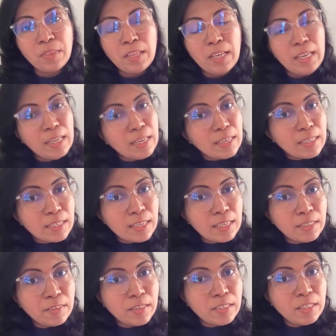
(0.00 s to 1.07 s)
English
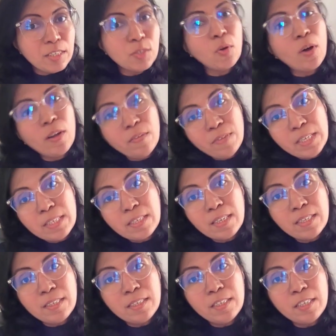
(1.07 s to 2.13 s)
literature is always
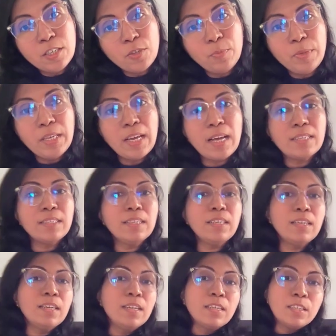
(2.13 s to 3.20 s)
considered to be as a
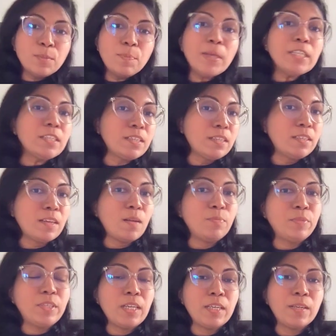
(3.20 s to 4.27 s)
special
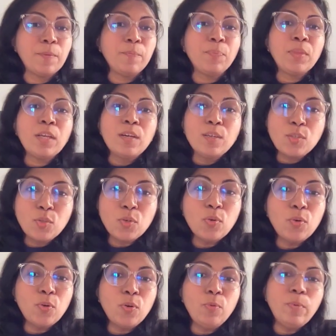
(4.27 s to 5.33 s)
subject.
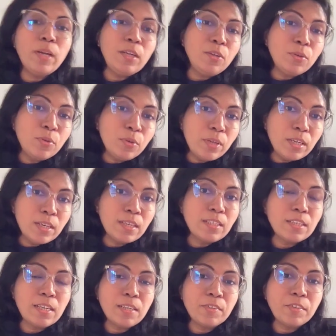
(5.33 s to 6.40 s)
So when you do
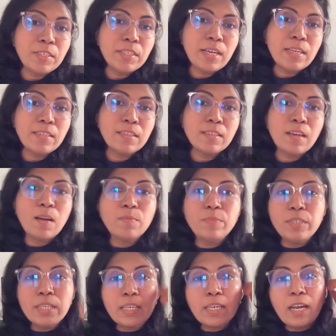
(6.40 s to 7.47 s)
English literature as a
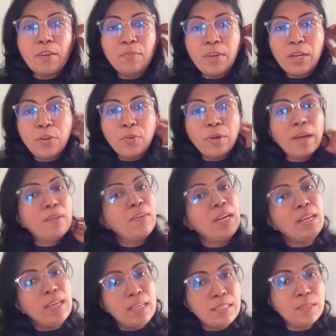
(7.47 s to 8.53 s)
subject and when you have
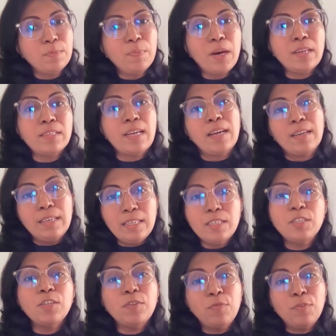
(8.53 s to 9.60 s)
an S pass, at
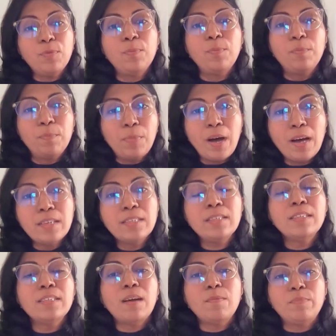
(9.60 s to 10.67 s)
least if you pass the
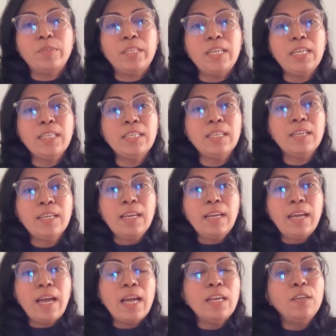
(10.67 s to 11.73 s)
subject,
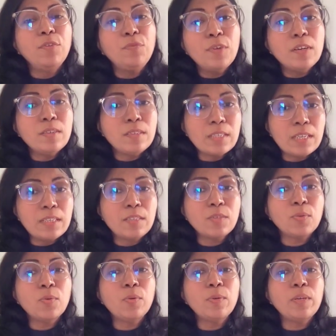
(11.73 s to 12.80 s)
and if your Z
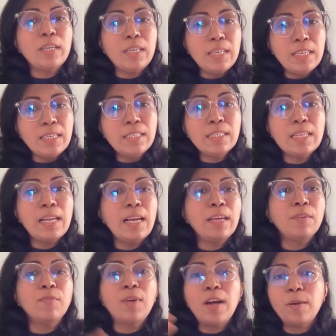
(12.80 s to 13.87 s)
score is
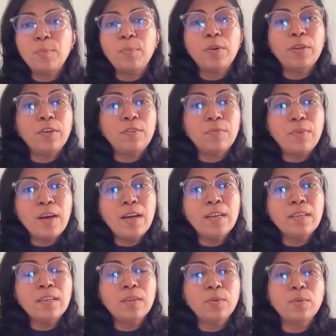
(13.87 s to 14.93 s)
like
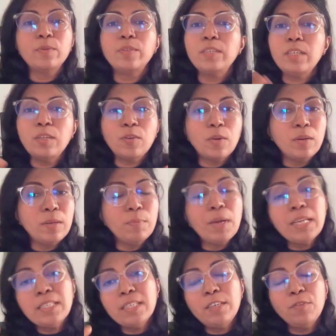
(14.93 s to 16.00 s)
1.1 or 0,
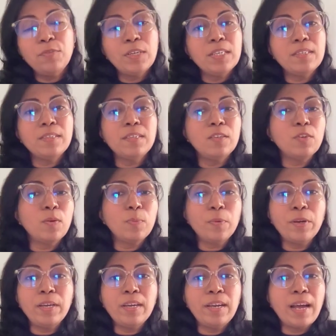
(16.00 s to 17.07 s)
imagine if it is
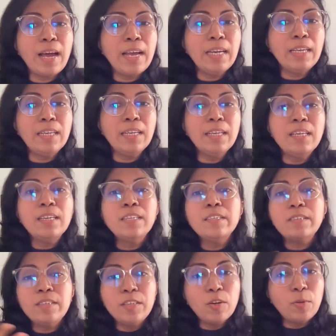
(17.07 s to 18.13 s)
0.9,
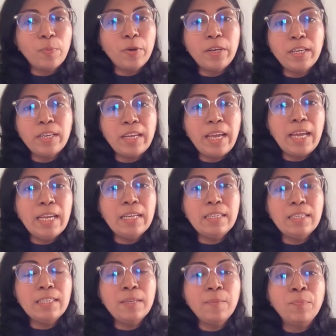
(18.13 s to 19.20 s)
0.8,
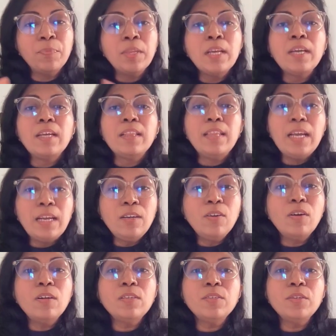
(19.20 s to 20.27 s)
then
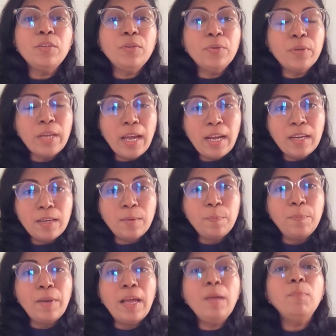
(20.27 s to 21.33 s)
also you can
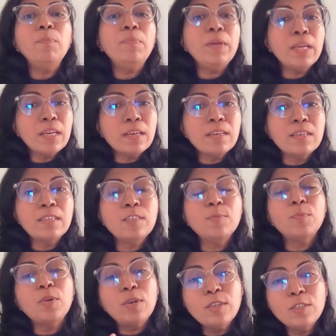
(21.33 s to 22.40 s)
apply, because
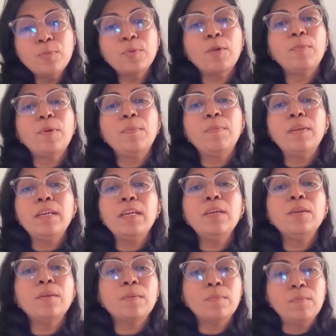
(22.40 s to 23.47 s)
most
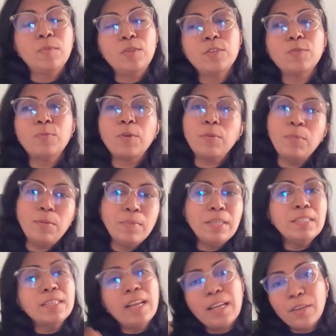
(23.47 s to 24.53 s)
probably
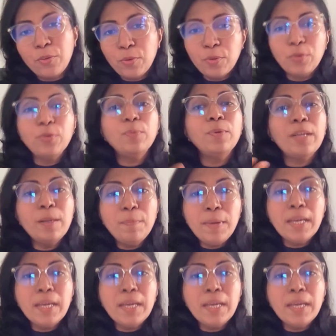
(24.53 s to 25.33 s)
means like you will